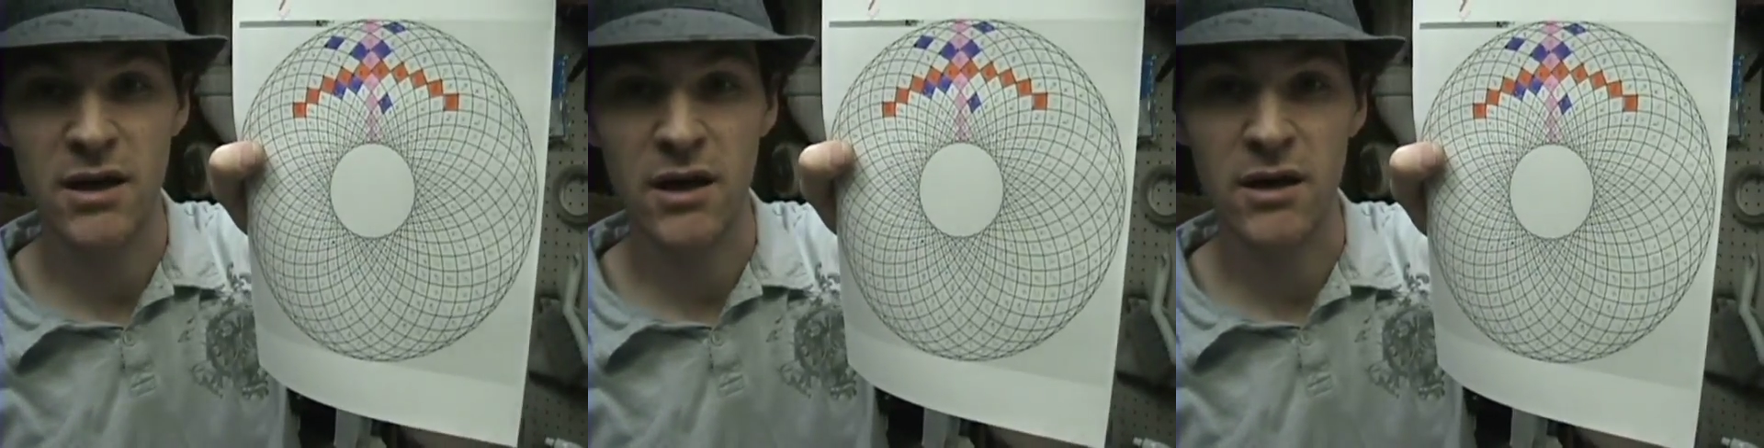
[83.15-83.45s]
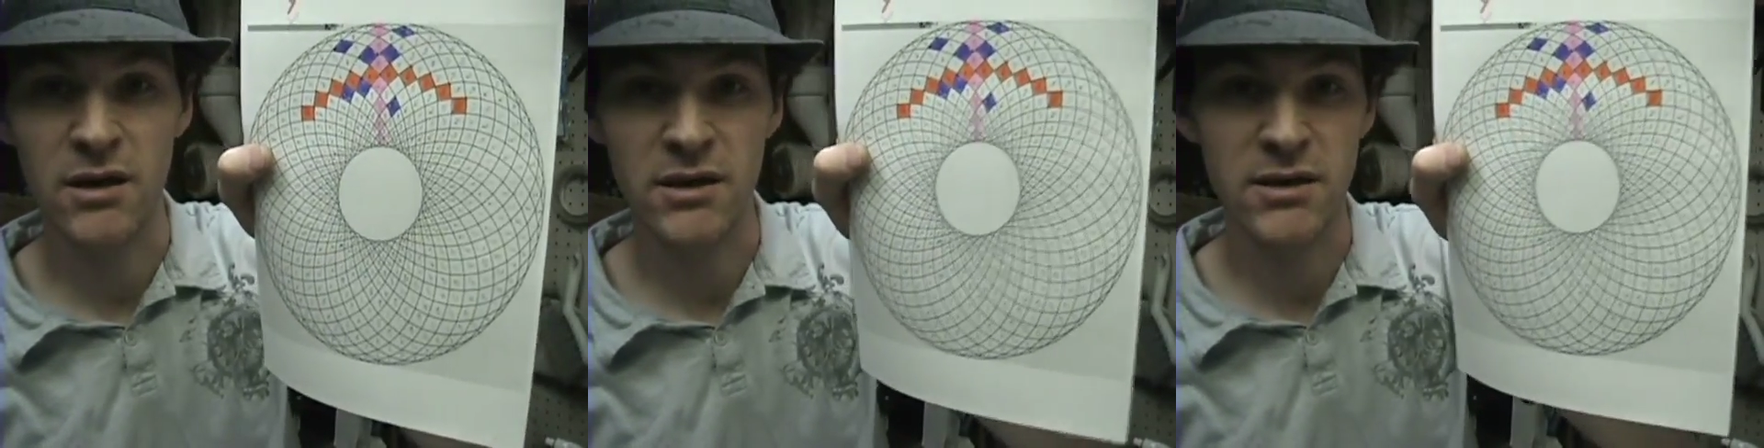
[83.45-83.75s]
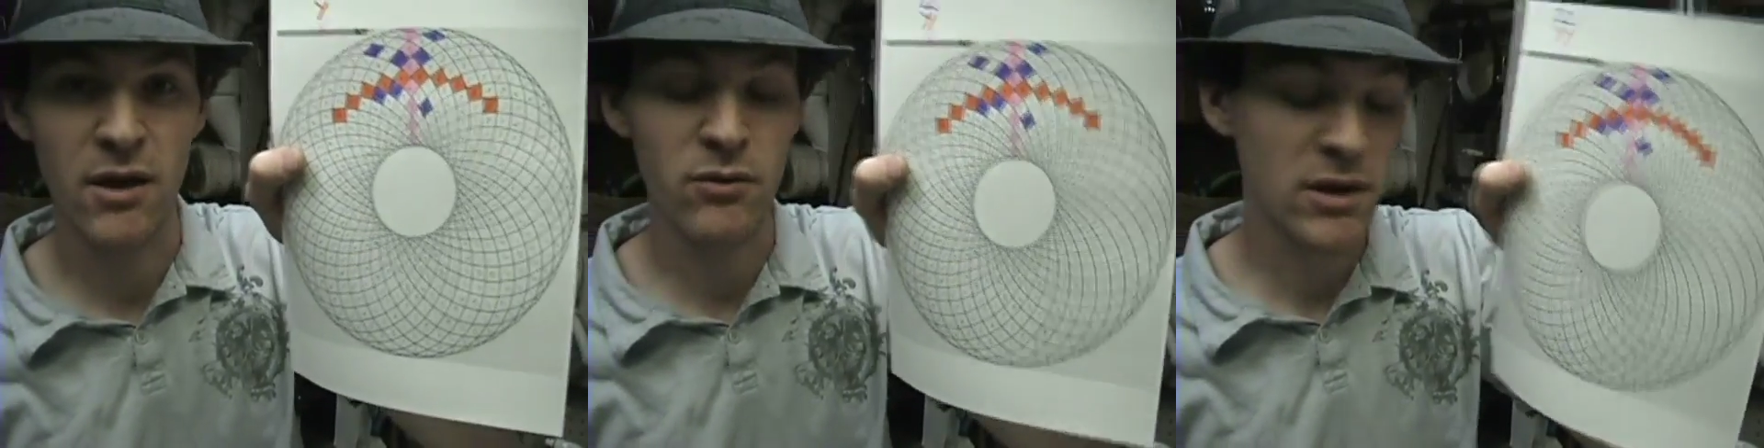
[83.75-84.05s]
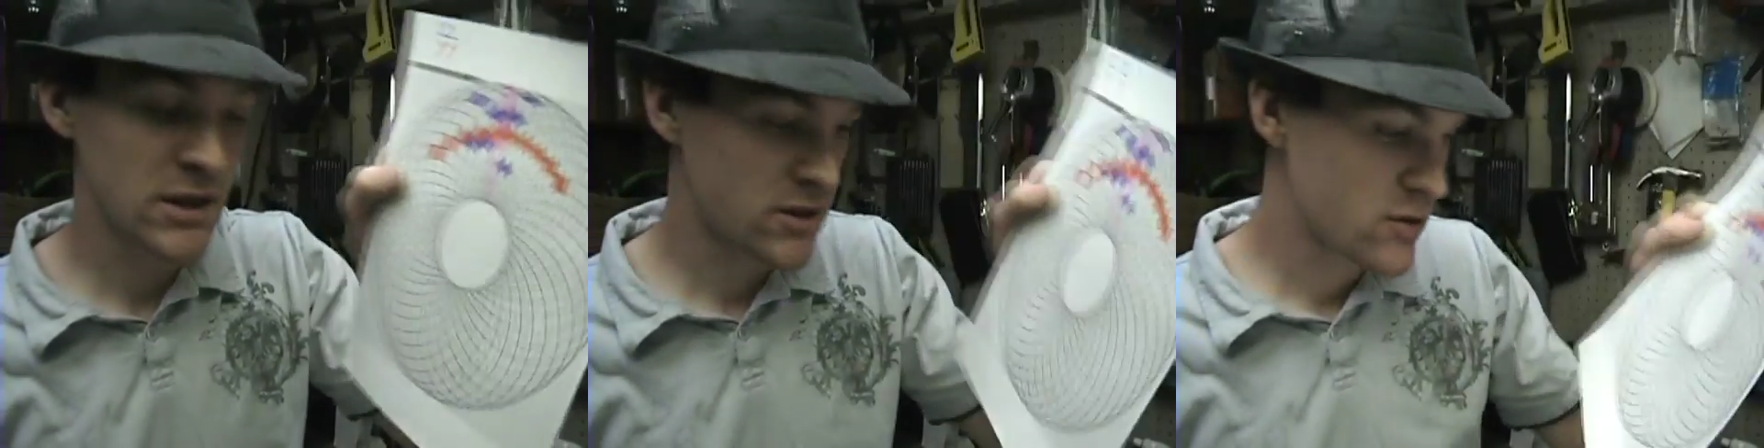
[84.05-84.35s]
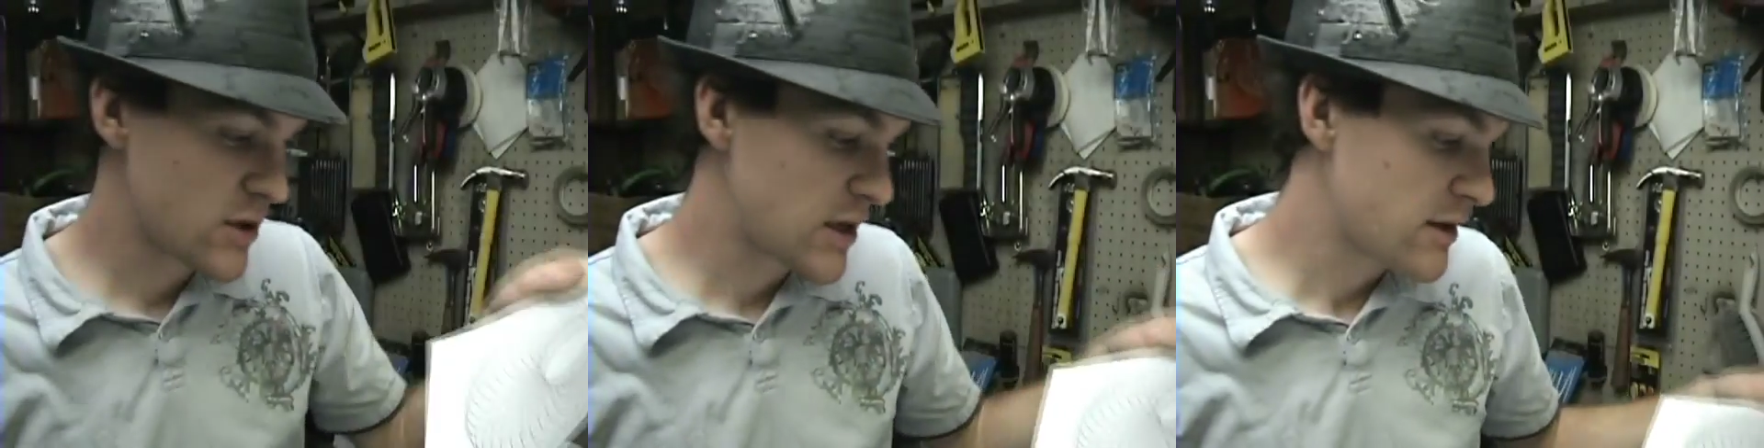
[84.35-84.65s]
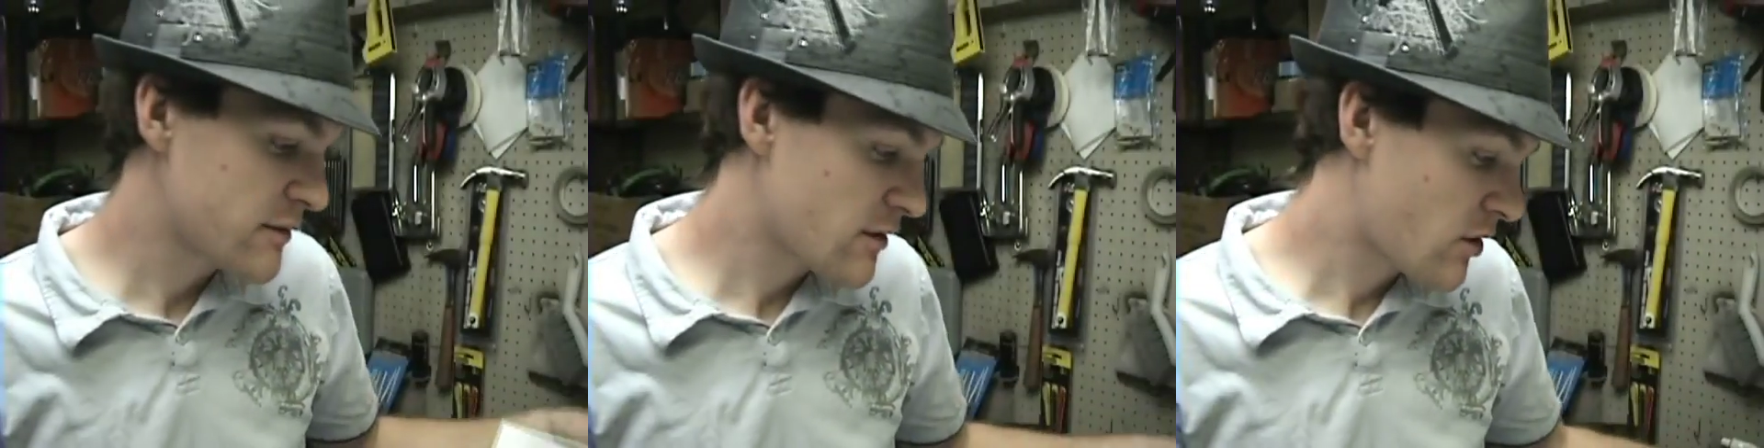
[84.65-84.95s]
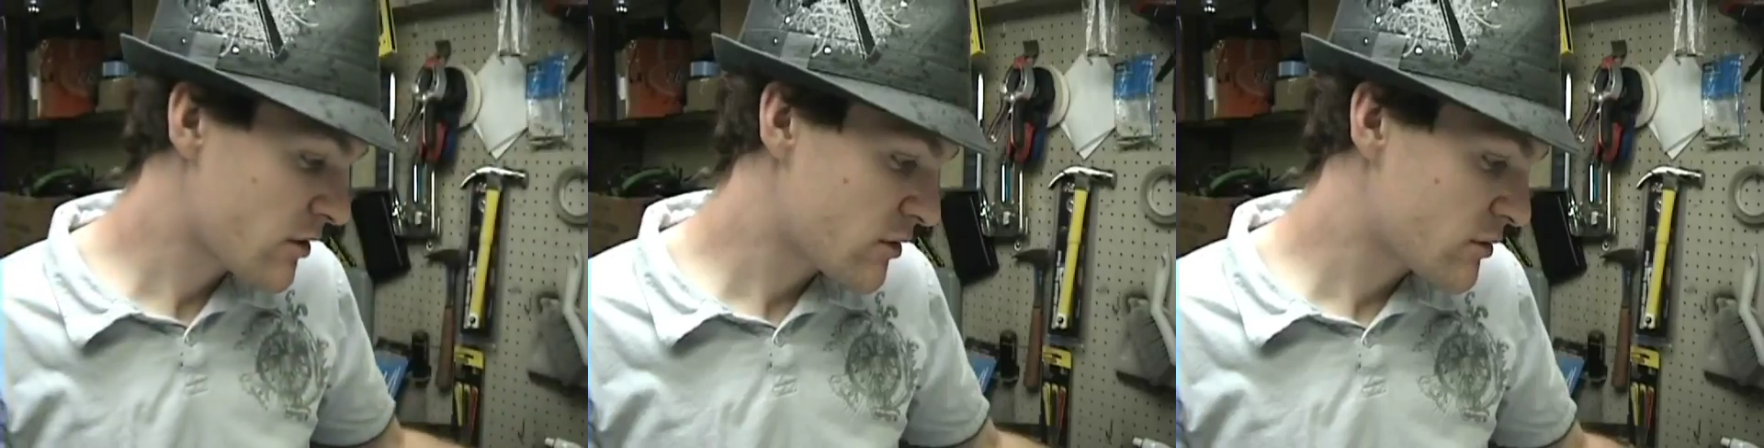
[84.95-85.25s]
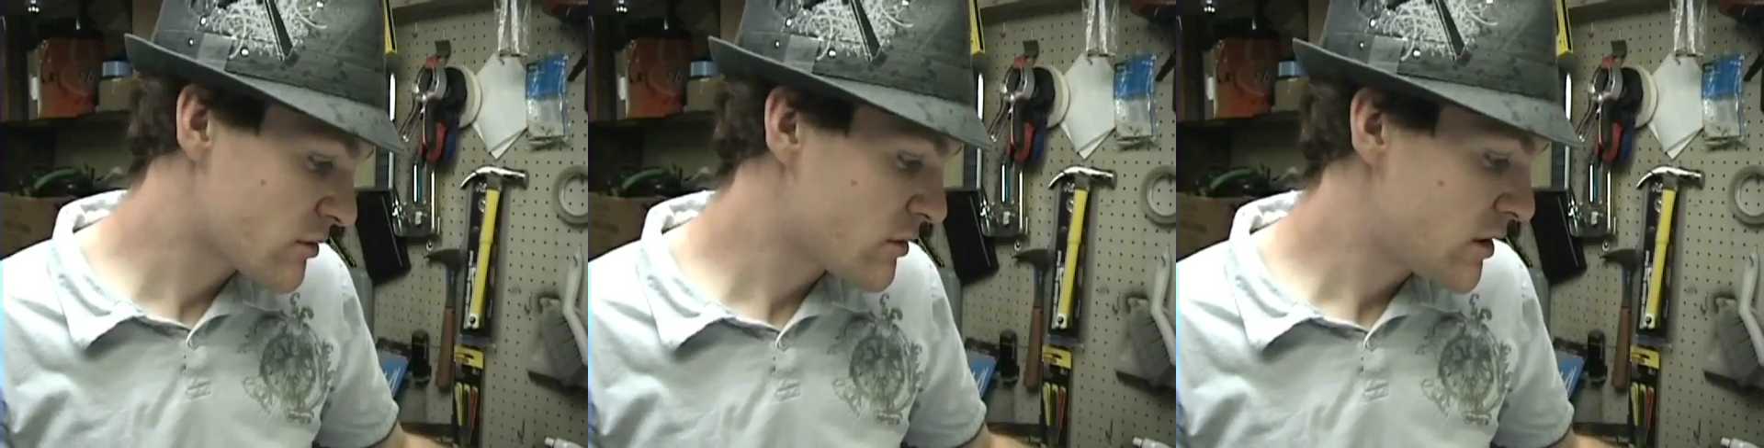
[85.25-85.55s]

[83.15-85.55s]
Uh, it's not really 2D, although